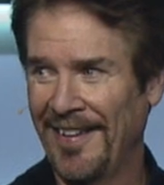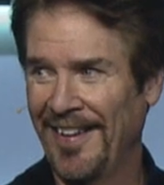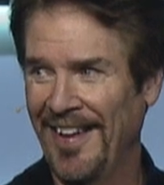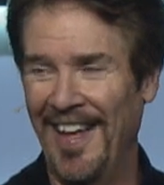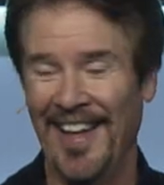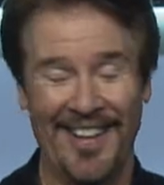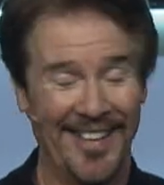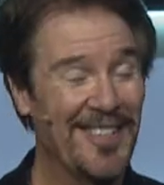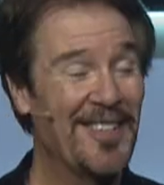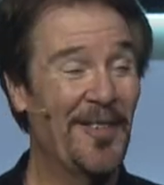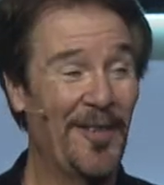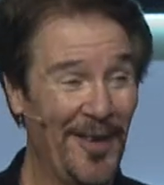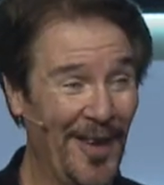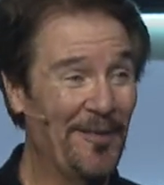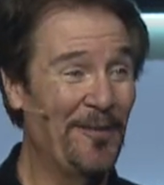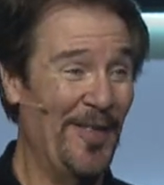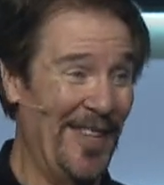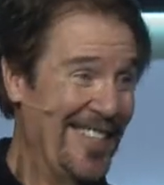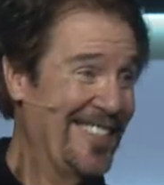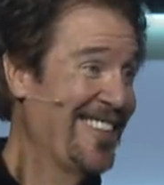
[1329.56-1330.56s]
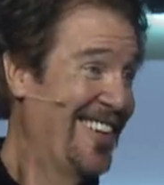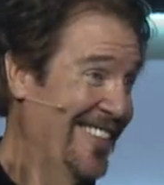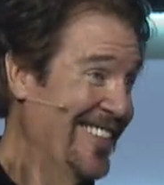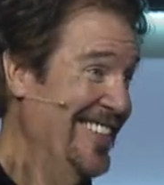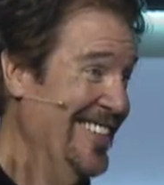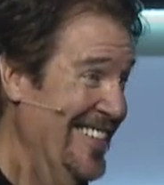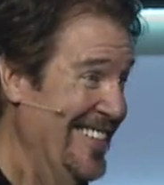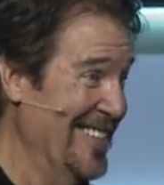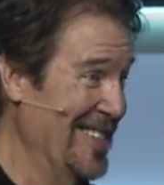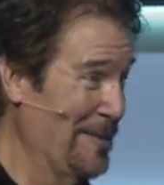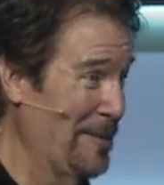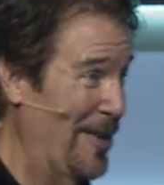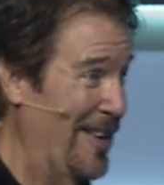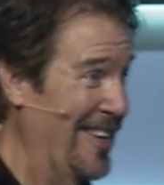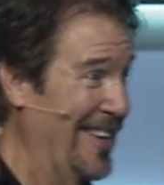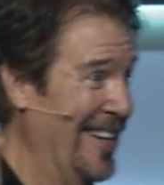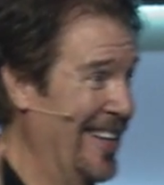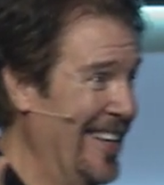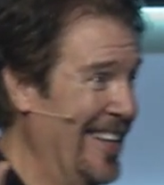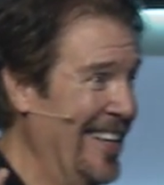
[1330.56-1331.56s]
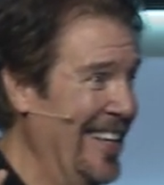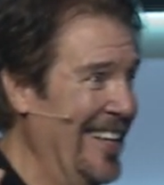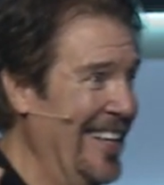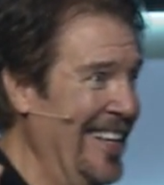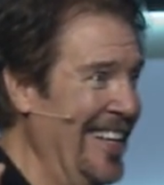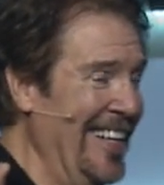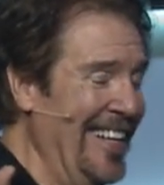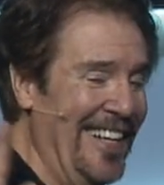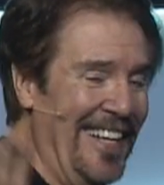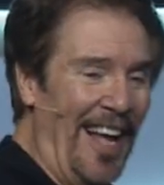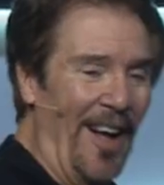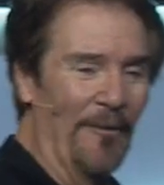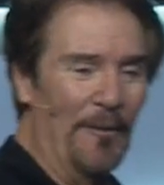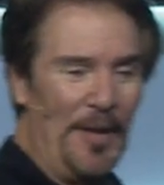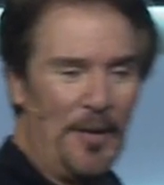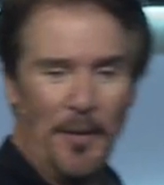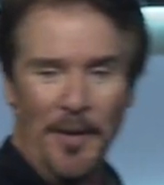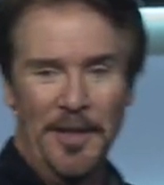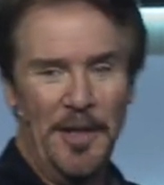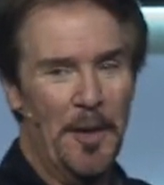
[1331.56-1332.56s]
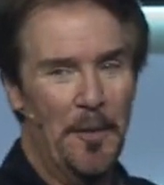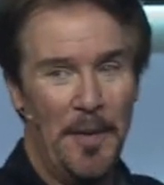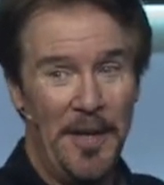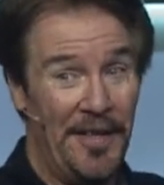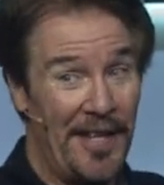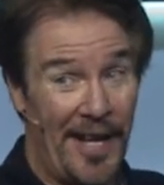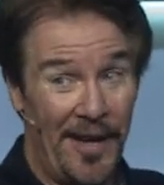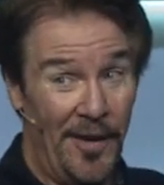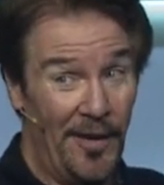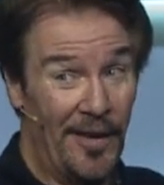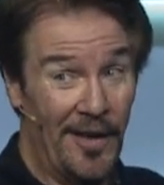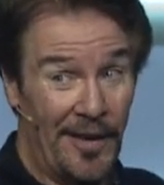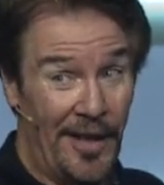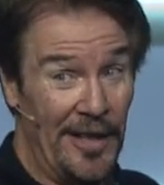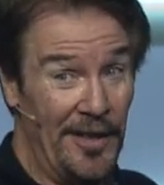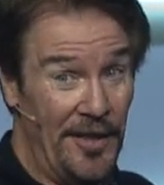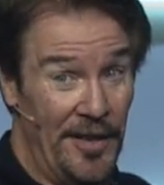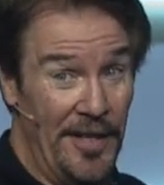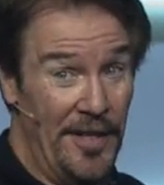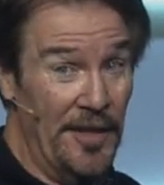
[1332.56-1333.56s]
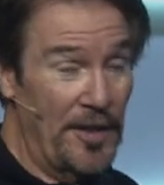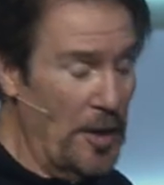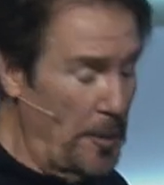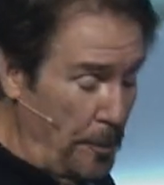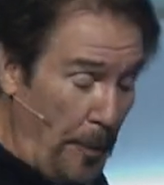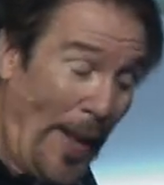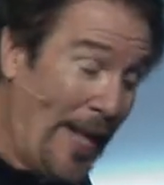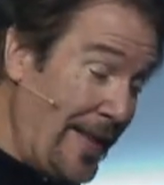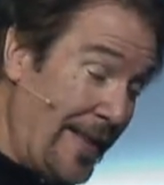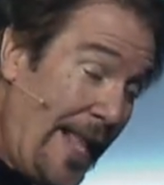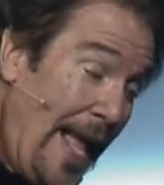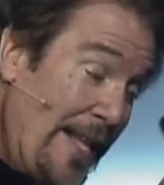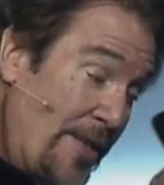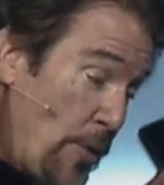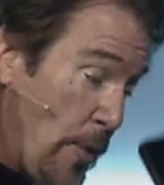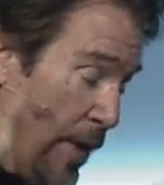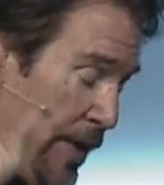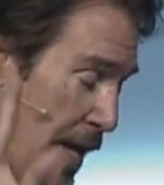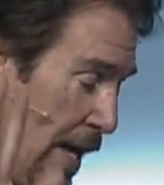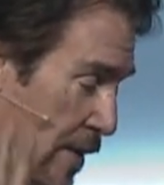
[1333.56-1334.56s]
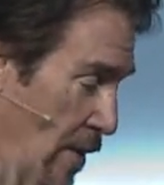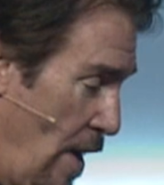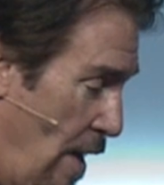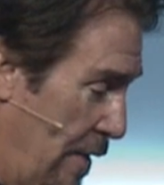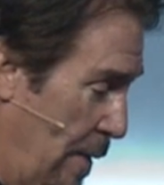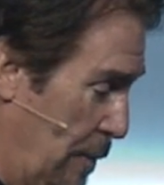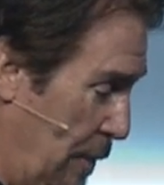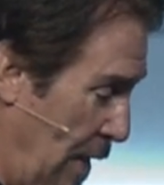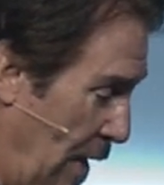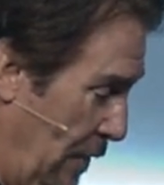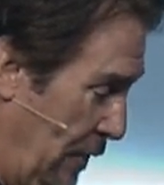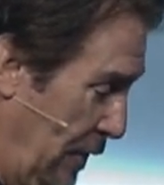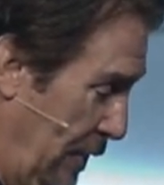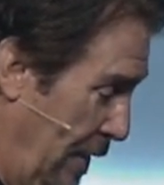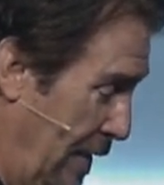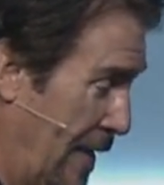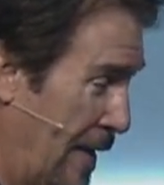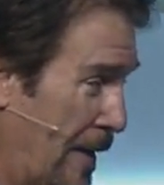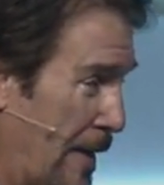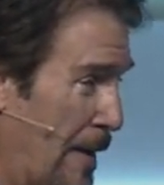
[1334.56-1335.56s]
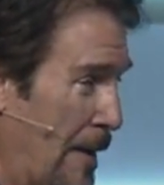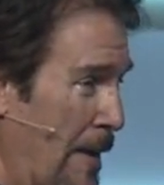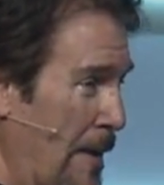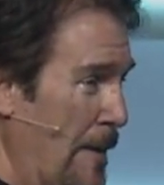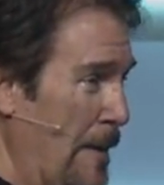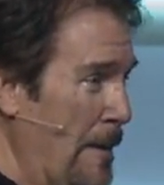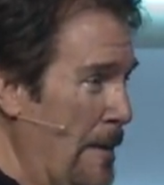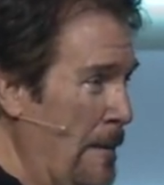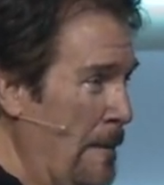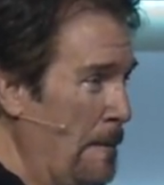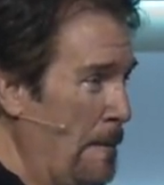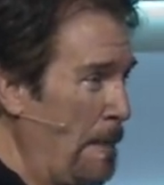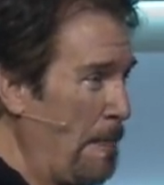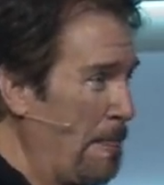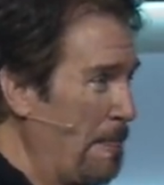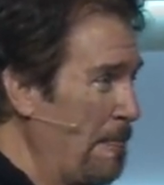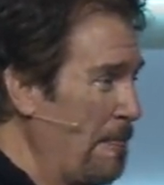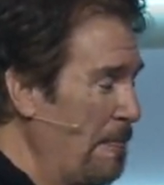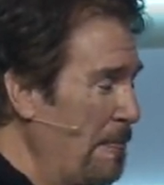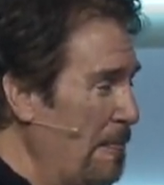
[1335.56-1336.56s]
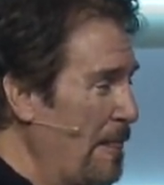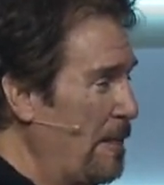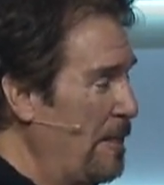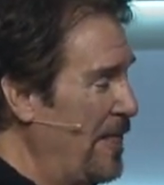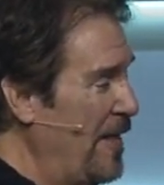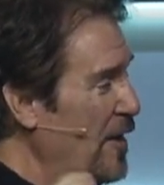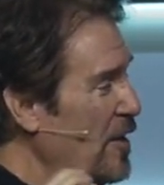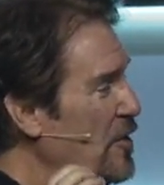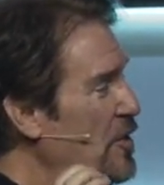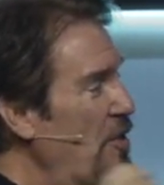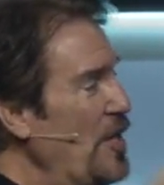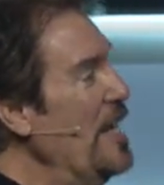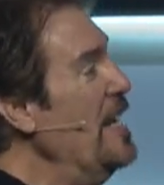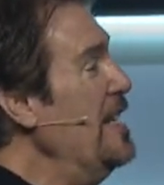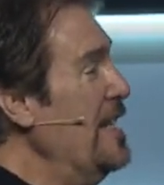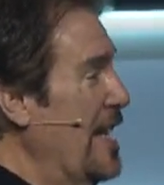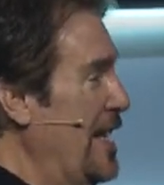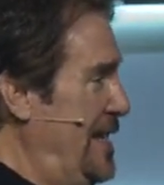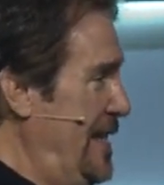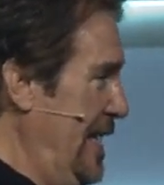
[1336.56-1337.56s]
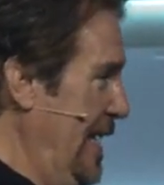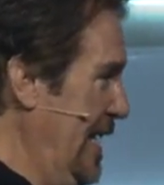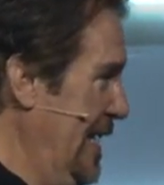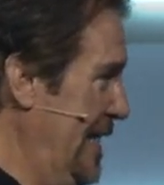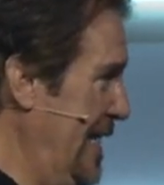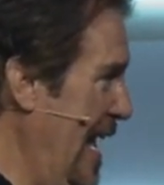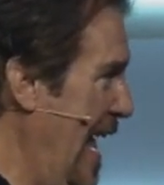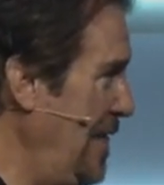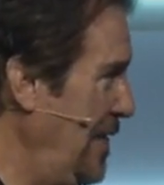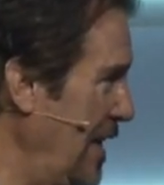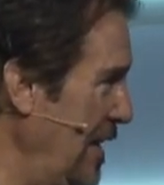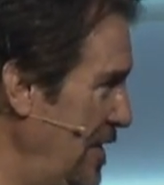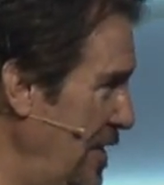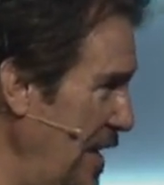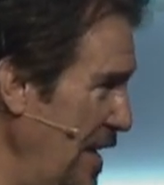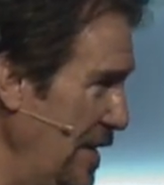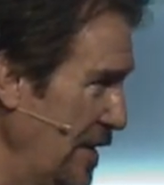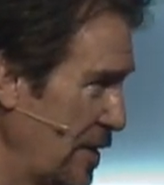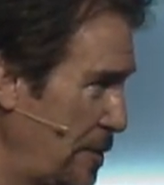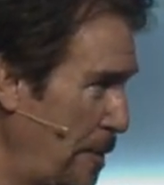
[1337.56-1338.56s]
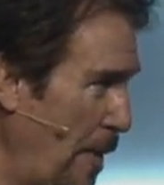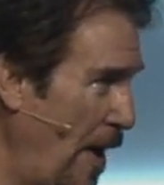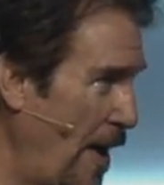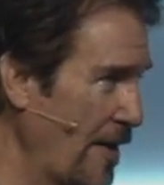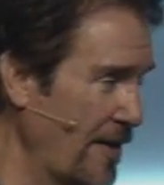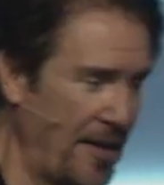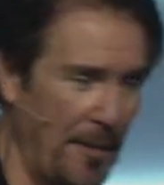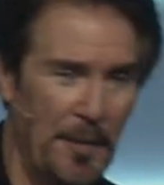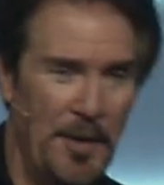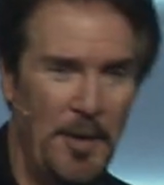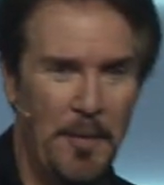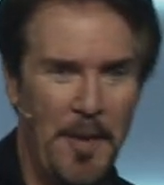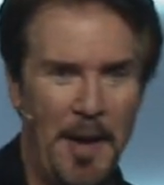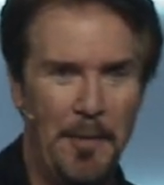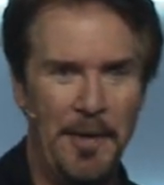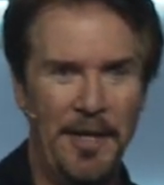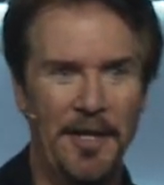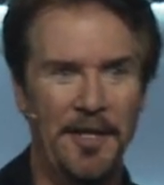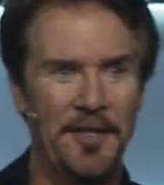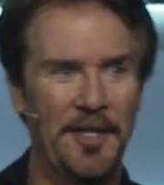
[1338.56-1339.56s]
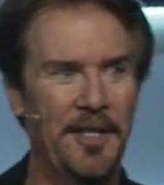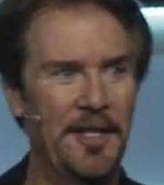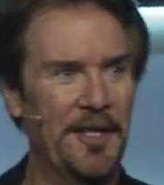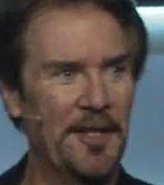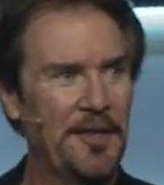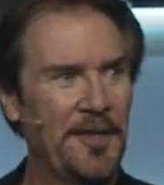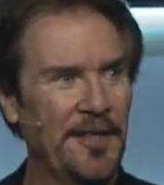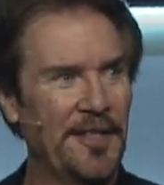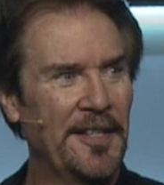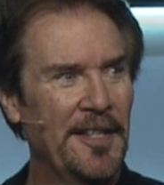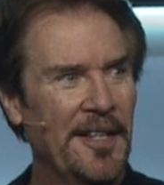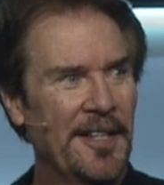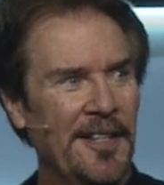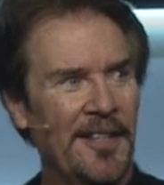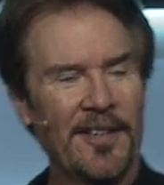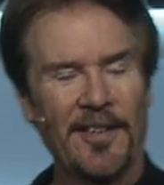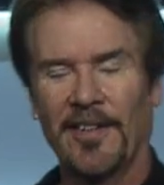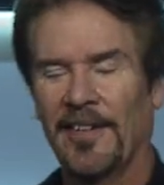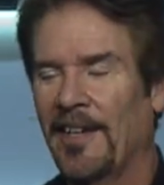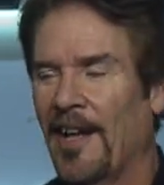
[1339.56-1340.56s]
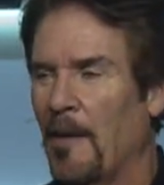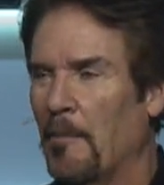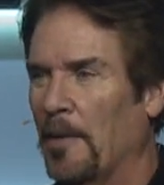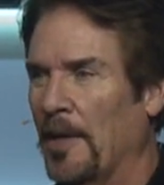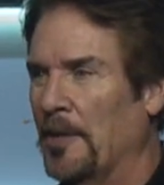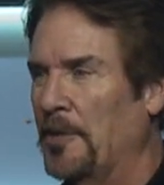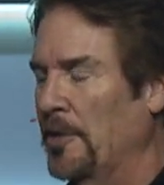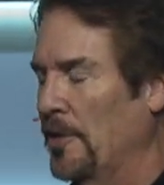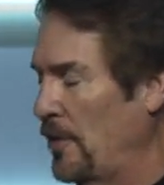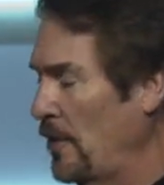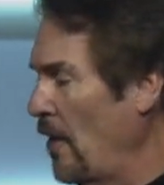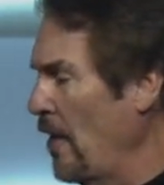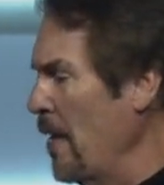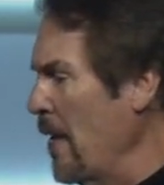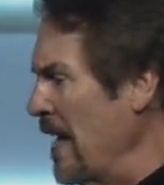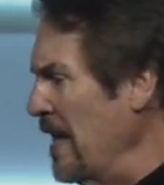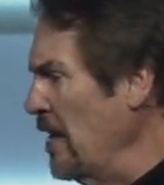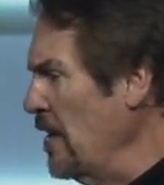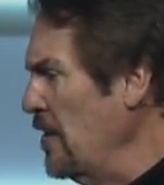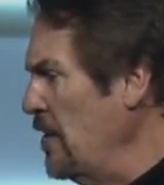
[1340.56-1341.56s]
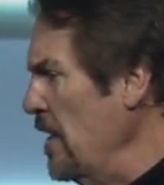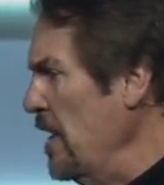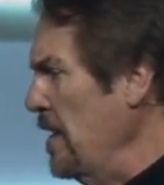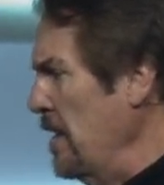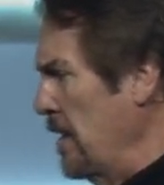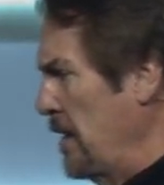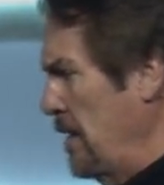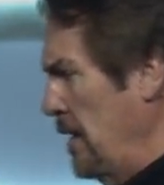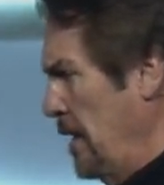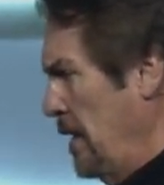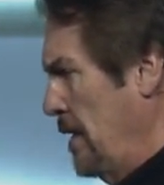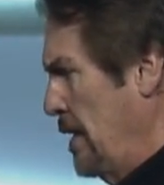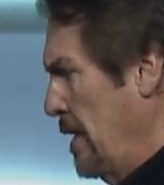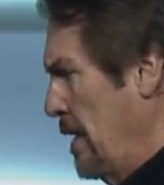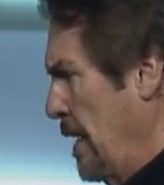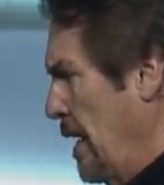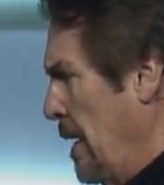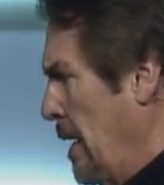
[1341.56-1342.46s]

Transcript: Yeah, there's a real place called the Genius Bar. Now, between you and me, they don't look like geniuses, but that's what they call themselves. They're geniuses at the Genius Bar. Some of you may be a genius, and uh, God bless you. So, anyway, they're geniuses.